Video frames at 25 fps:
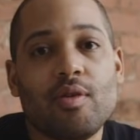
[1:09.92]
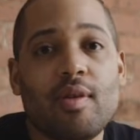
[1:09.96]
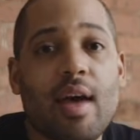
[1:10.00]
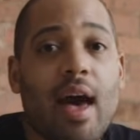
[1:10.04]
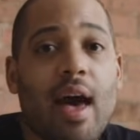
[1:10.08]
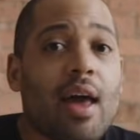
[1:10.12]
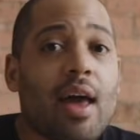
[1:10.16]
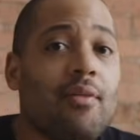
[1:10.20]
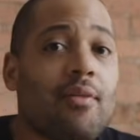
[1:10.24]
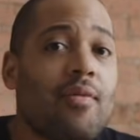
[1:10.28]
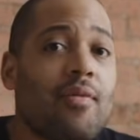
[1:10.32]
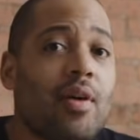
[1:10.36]
to
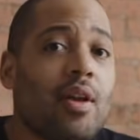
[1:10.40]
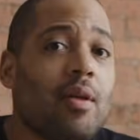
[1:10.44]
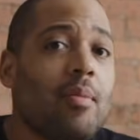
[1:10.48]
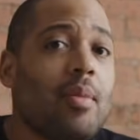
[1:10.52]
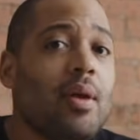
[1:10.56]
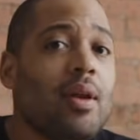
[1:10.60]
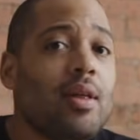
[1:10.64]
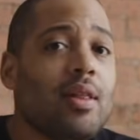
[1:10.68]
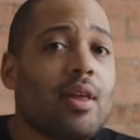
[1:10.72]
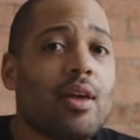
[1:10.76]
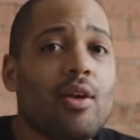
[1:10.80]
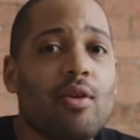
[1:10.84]
doing
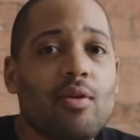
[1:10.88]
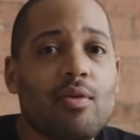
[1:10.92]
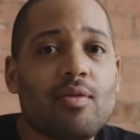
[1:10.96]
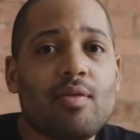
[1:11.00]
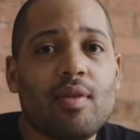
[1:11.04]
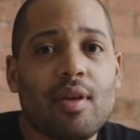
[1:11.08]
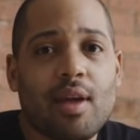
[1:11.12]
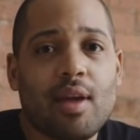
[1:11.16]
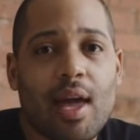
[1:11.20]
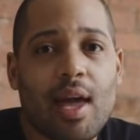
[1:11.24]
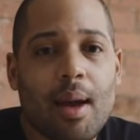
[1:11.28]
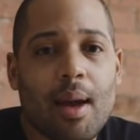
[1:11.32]
Justin's
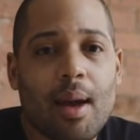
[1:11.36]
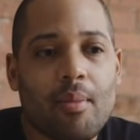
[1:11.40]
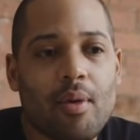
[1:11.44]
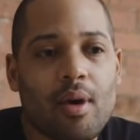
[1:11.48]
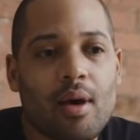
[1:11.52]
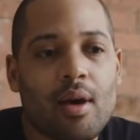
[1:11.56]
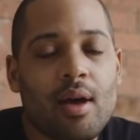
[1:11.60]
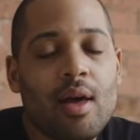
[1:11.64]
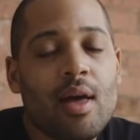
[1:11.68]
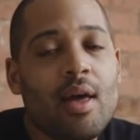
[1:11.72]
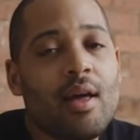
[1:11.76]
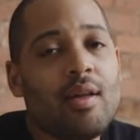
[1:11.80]

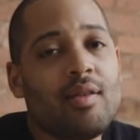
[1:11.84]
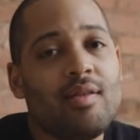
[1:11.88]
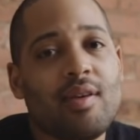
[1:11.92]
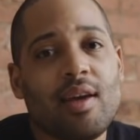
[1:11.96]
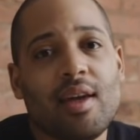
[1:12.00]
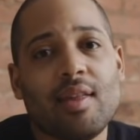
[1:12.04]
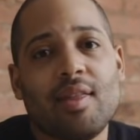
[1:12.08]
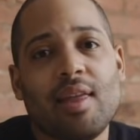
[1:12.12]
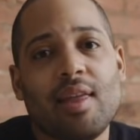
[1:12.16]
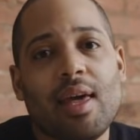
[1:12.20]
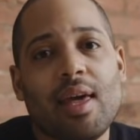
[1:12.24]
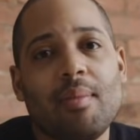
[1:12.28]
intermediate
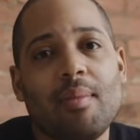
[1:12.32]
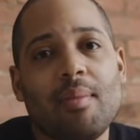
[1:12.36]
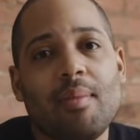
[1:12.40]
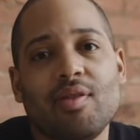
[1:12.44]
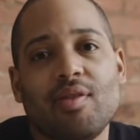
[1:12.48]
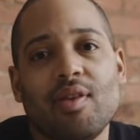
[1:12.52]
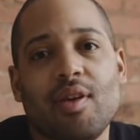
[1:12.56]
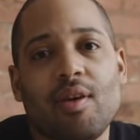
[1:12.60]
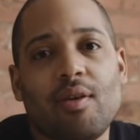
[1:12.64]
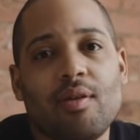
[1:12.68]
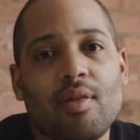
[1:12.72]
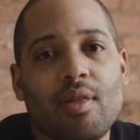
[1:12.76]
course
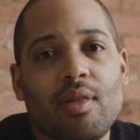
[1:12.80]
next.